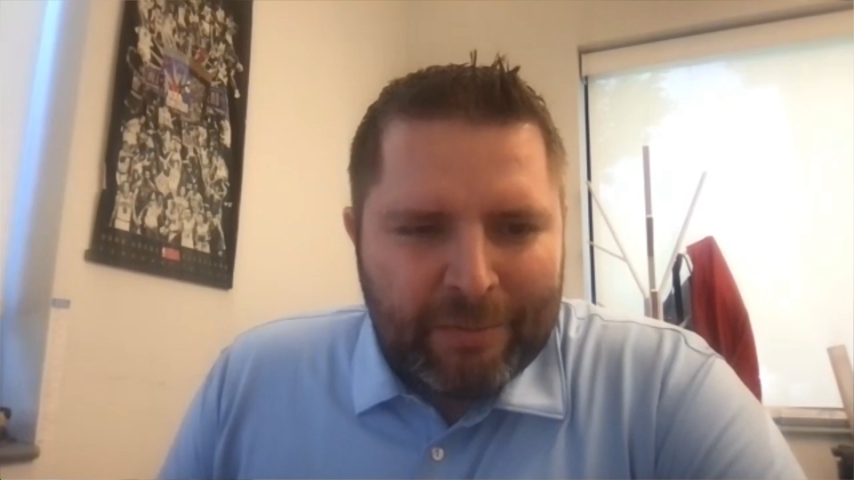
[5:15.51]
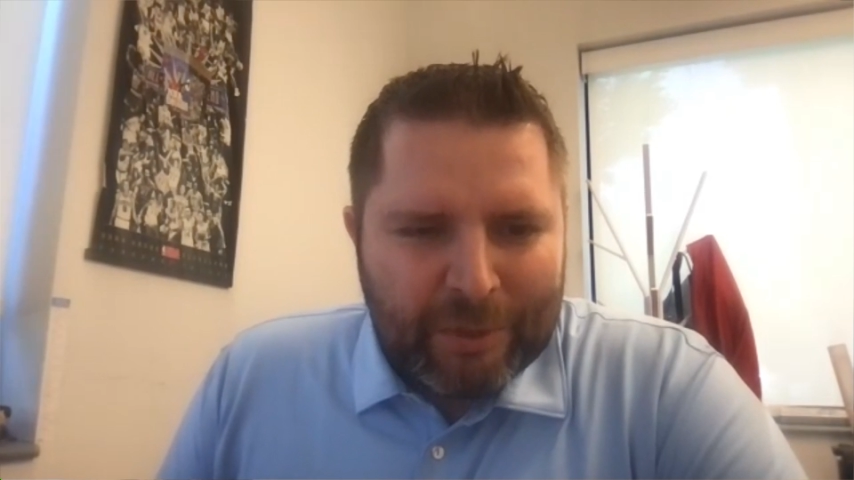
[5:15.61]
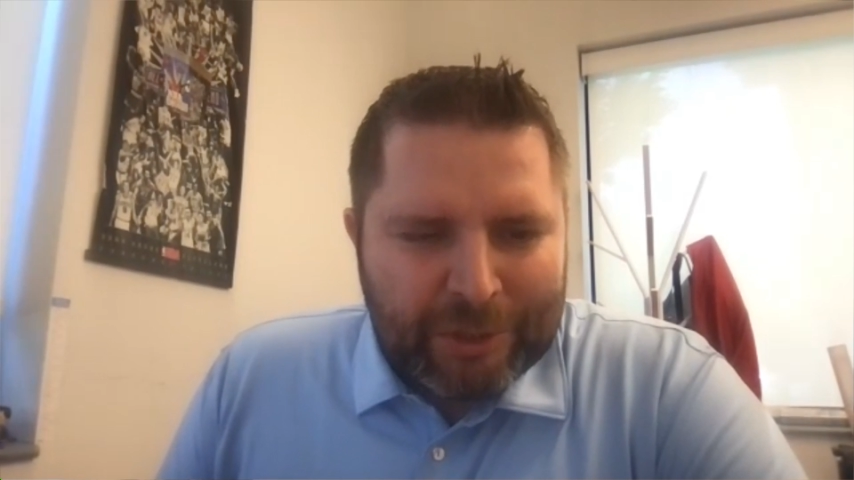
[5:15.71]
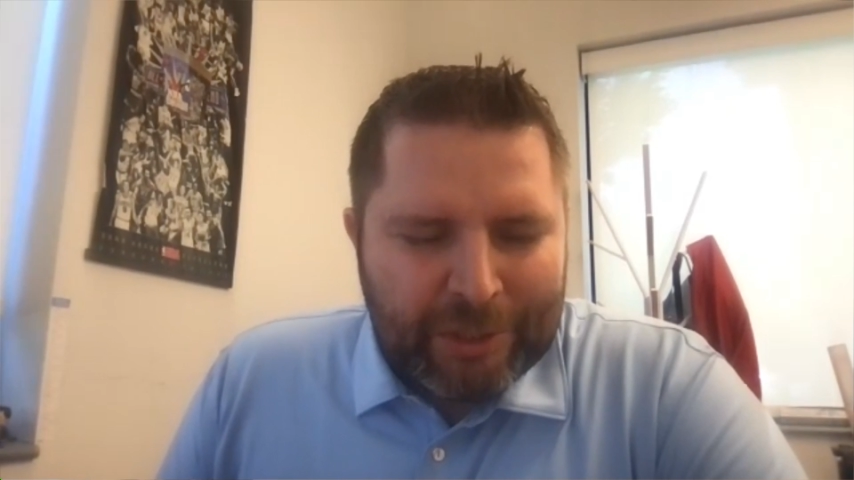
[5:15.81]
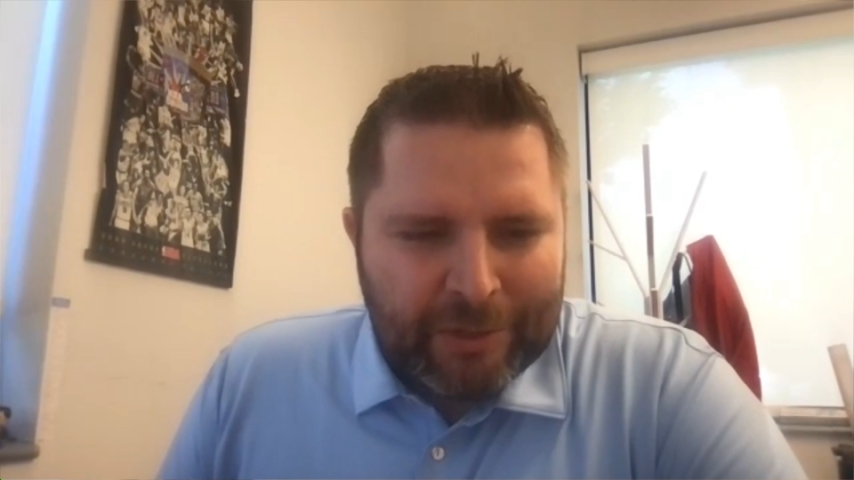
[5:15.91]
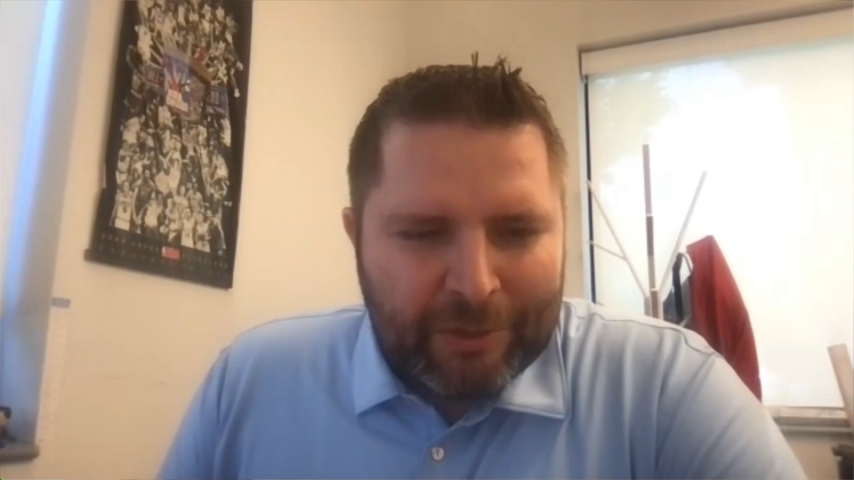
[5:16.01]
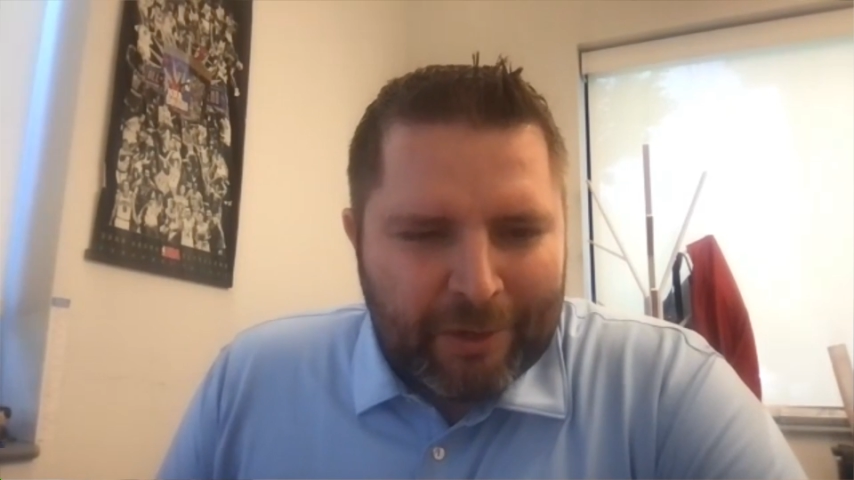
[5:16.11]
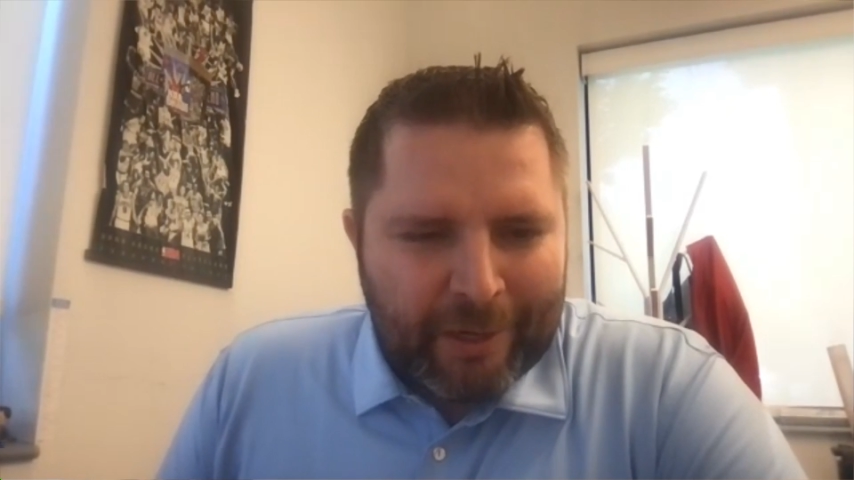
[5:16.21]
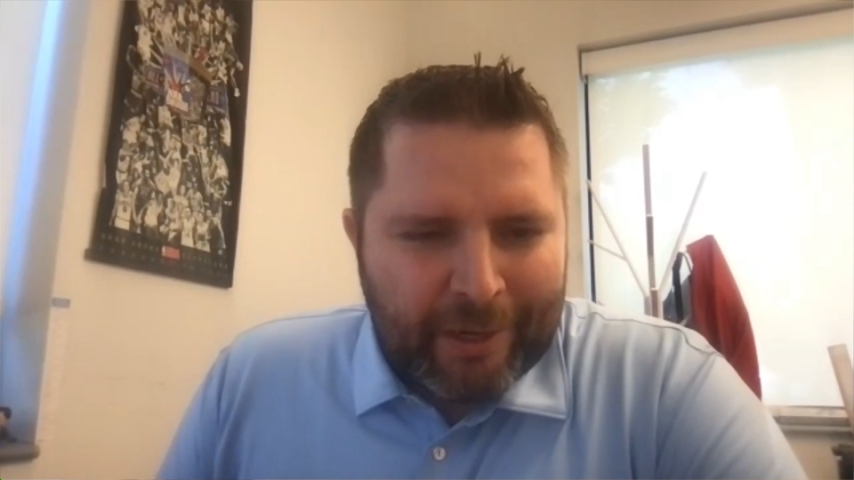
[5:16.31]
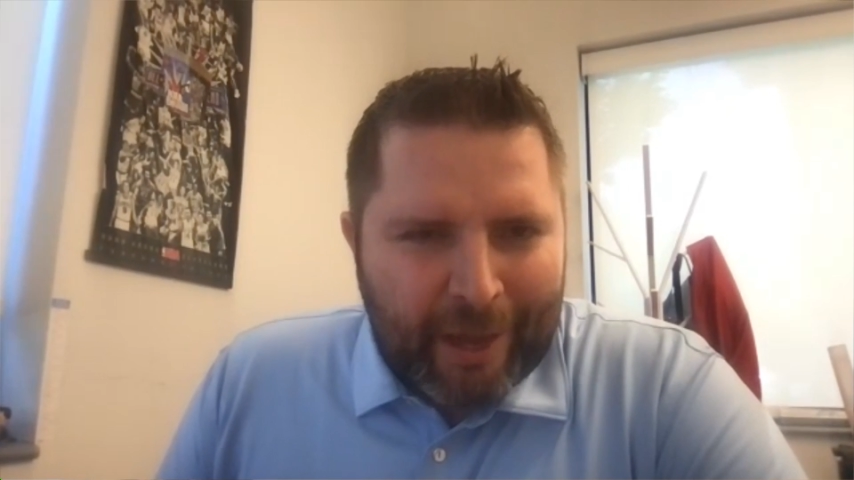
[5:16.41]
machine
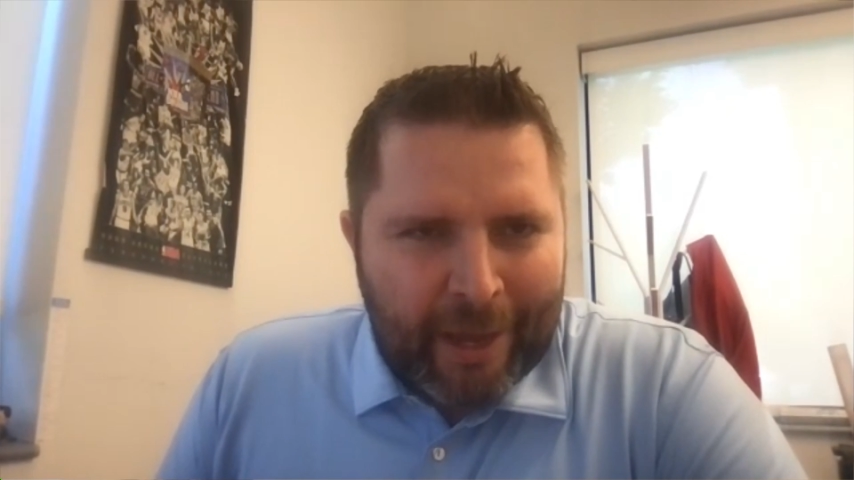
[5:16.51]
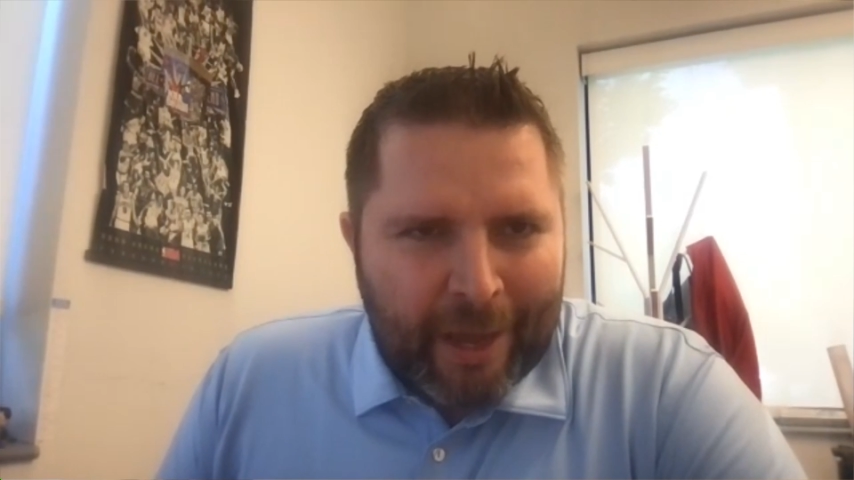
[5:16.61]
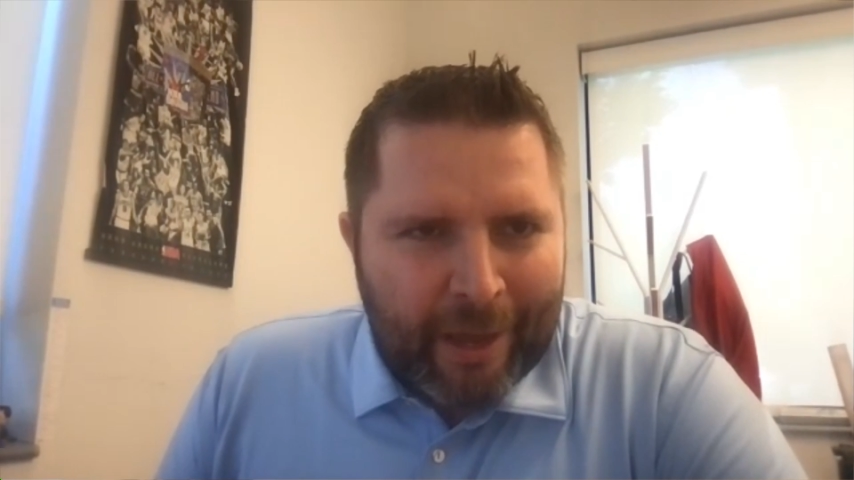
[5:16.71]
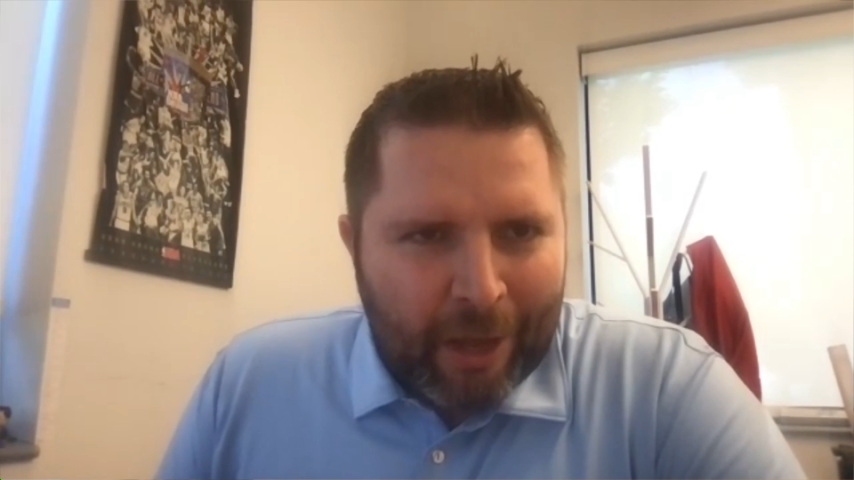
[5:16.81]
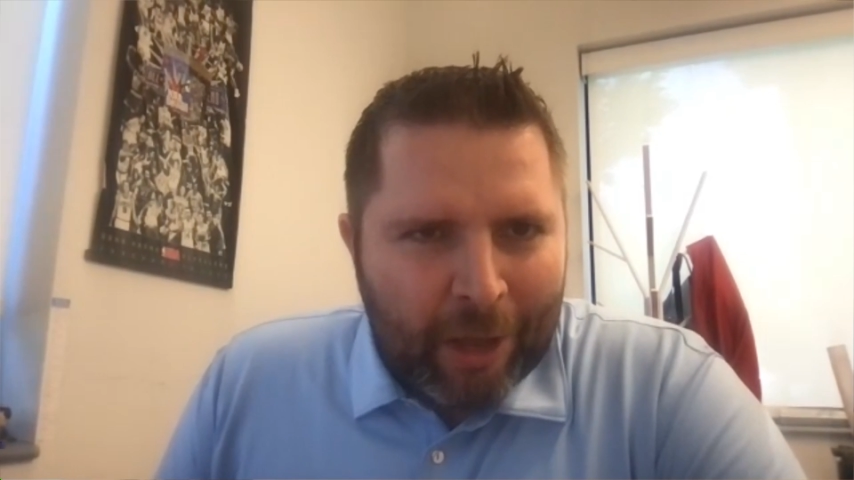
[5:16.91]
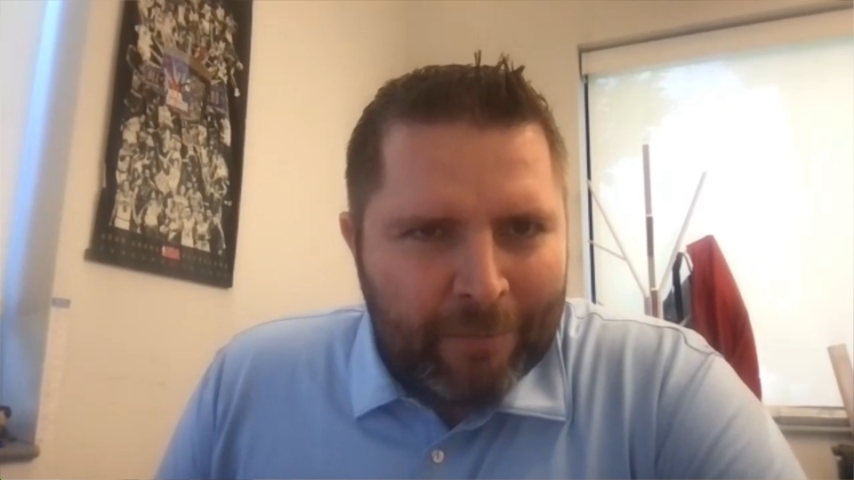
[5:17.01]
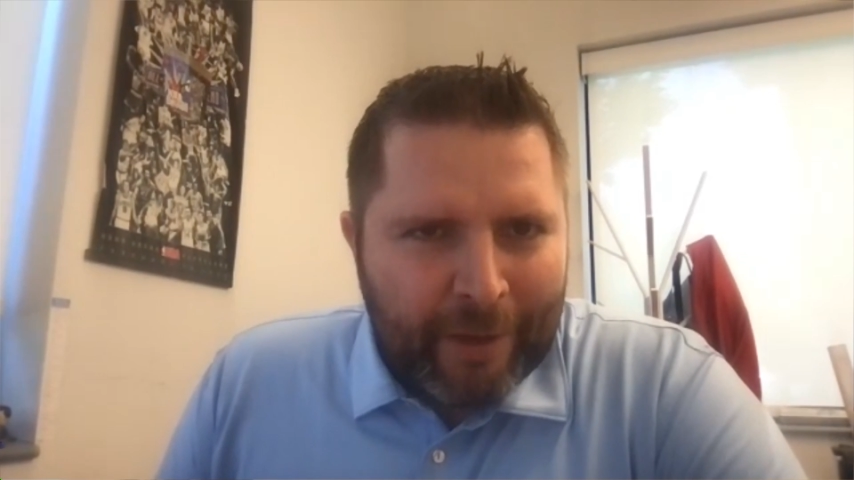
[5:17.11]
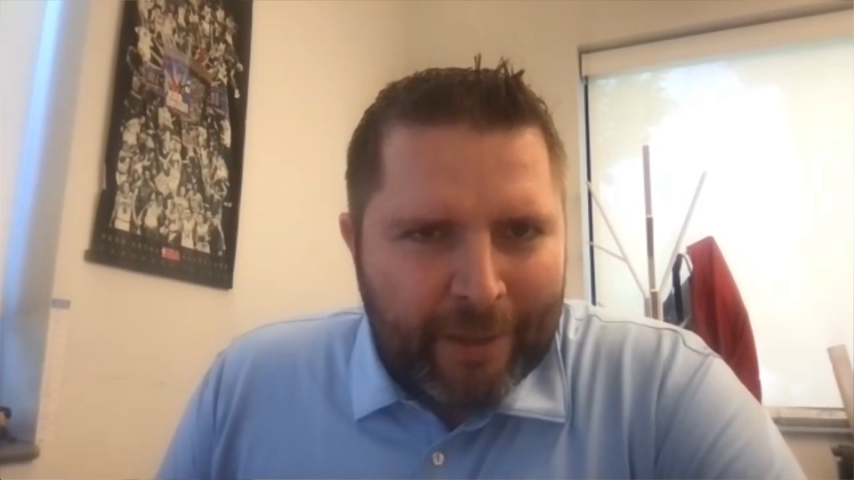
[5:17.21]
learning, AI, all of that.